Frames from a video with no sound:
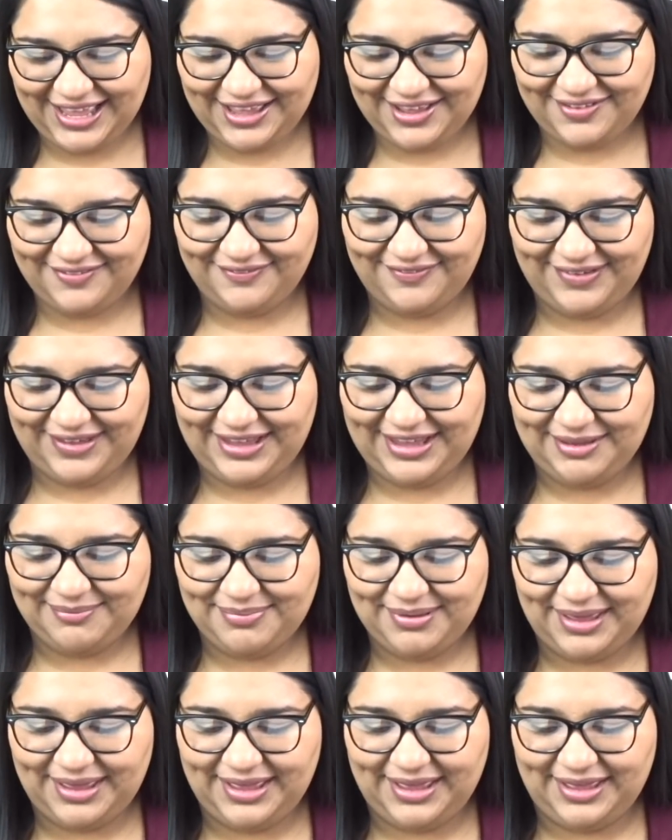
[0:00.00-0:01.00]
Viv
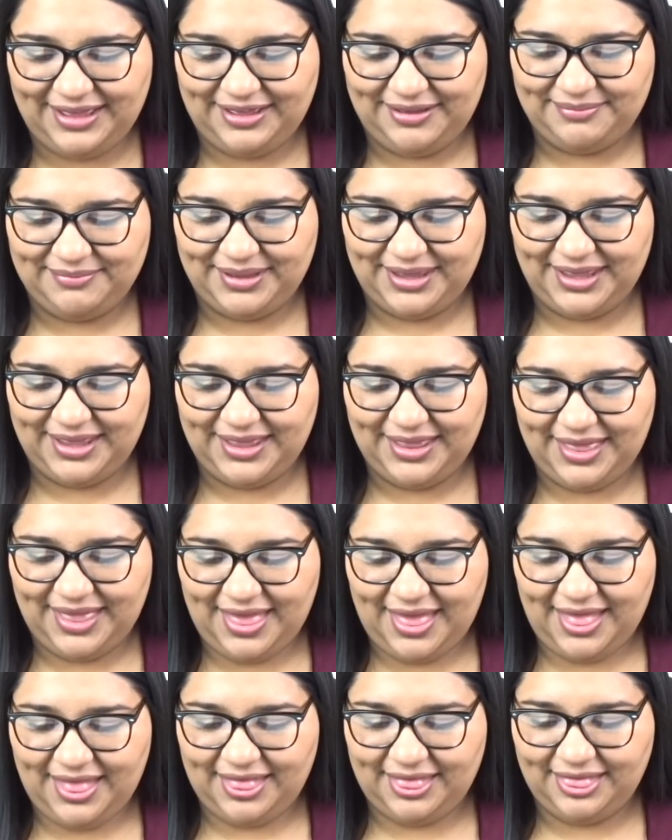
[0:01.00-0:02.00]

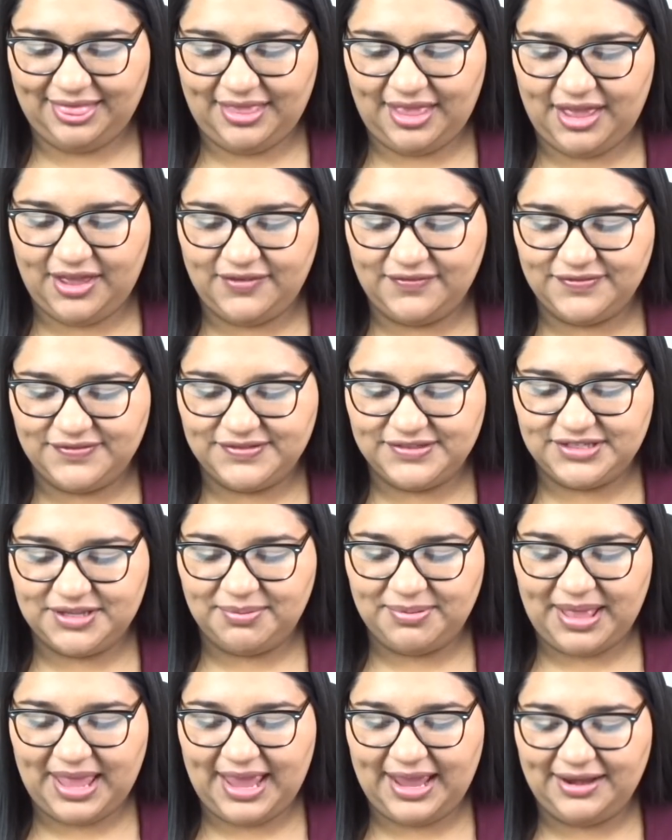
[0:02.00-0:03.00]

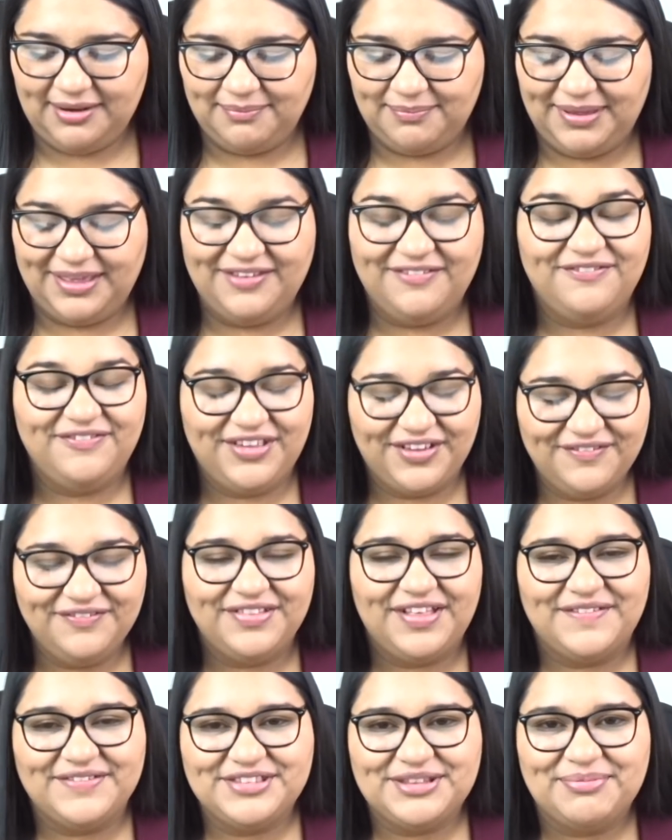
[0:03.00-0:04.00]
Luvstoplan, Viv
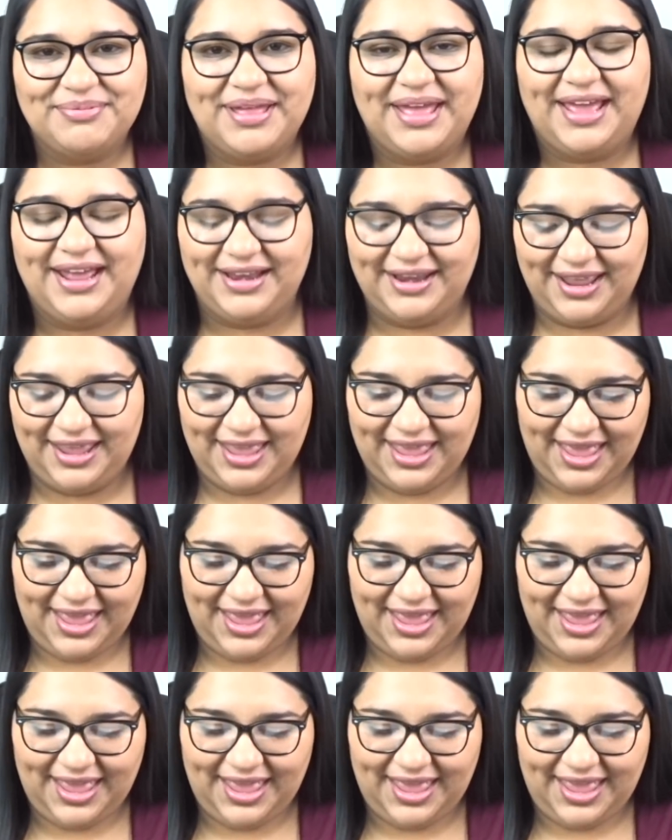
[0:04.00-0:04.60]
Luvstoplan.